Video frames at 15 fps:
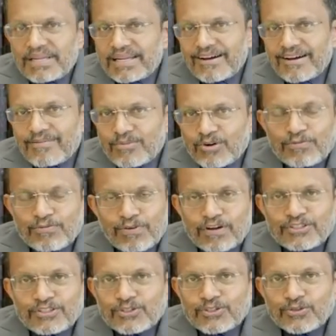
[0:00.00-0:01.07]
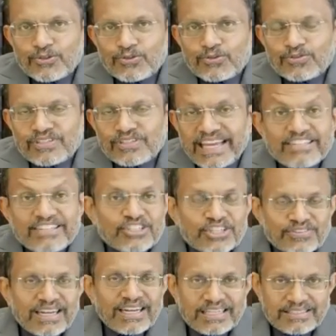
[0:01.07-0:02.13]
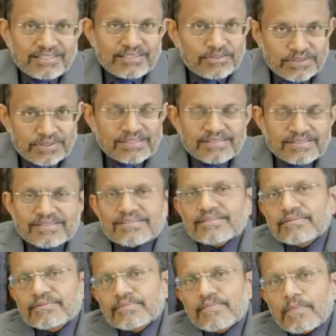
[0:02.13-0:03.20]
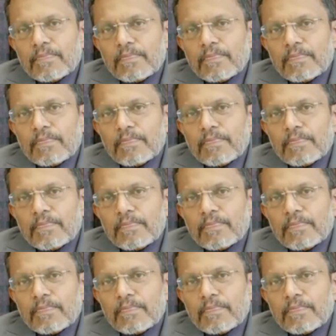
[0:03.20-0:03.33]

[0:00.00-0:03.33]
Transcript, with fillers: Let me now move on to nature-related risks.